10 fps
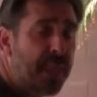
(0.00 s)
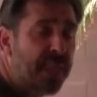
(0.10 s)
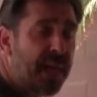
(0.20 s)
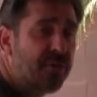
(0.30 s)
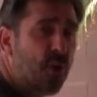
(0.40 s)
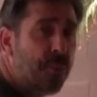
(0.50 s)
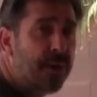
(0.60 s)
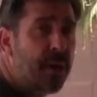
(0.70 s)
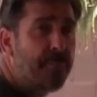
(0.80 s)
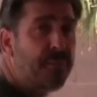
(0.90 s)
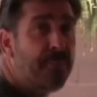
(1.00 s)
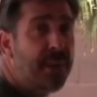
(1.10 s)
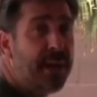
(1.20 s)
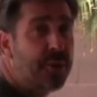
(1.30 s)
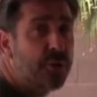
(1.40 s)
That's opening up the
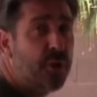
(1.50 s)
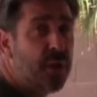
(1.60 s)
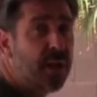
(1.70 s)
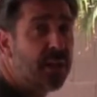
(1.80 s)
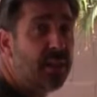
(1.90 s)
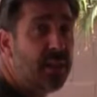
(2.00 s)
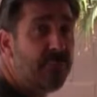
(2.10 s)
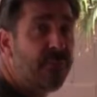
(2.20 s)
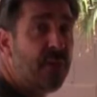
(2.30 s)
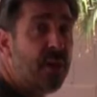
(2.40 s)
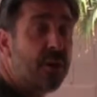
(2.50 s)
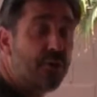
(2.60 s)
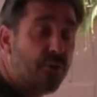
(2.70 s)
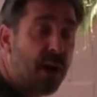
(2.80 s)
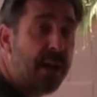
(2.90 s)
major lymph
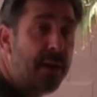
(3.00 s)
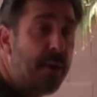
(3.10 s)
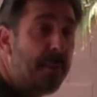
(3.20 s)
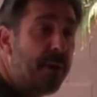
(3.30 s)
drain,